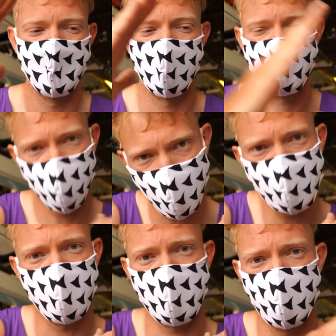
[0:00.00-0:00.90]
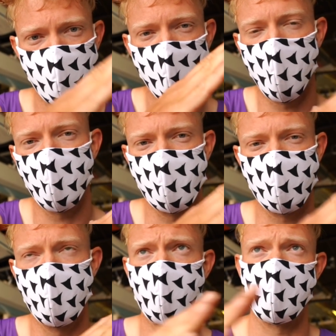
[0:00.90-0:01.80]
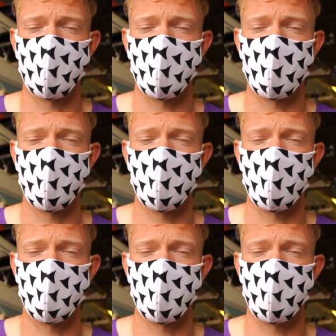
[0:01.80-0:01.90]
the timing on the foot plate.